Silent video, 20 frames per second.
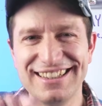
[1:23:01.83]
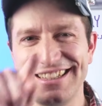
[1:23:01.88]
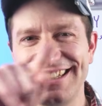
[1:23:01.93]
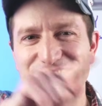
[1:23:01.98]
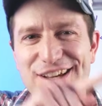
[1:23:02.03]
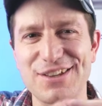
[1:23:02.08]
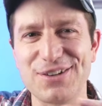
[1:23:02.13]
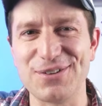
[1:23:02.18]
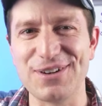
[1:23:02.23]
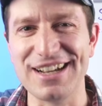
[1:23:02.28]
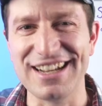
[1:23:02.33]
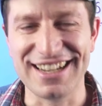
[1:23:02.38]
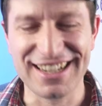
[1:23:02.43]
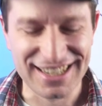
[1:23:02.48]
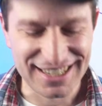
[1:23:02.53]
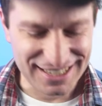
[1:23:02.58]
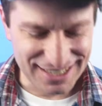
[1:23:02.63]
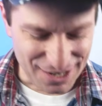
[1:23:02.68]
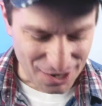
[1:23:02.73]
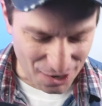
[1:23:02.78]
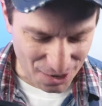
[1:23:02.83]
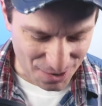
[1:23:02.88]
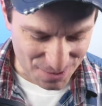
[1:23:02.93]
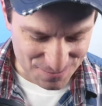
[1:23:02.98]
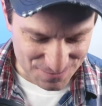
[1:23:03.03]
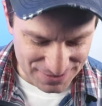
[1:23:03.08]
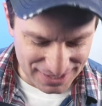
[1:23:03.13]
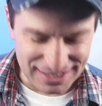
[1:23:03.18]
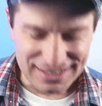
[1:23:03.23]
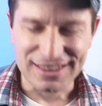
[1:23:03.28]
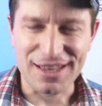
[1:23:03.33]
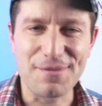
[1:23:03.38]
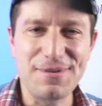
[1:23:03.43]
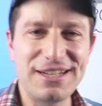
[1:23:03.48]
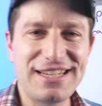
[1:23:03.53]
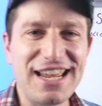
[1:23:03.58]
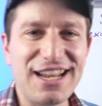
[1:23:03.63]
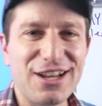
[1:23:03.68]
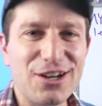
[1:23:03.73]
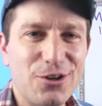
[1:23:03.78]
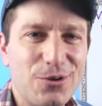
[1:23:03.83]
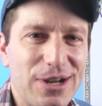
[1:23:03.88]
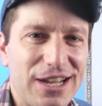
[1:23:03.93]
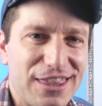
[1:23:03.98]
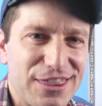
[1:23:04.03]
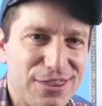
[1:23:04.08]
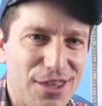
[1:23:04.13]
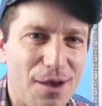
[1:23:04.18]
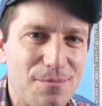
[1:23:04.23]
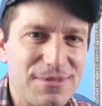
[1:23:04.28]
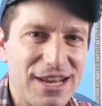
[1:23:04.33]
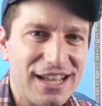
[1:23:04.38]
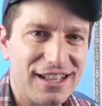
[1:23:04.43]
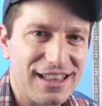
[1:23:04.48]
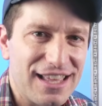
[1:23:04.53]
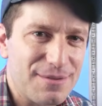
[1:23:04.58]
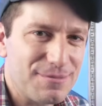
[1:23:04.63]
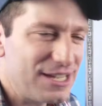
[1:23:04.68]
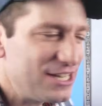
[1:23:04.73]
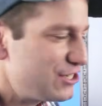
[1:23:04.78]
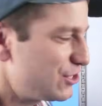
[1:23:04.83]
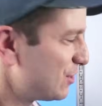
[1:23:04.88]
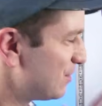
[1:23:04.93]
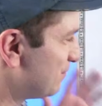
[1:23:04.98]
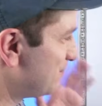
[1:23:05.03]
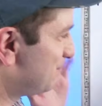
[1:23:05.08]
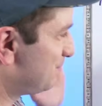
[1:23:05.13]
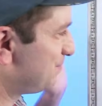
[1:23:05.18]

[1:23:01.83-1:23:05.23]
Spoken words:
The other way. Let me take a quick thumbnail image.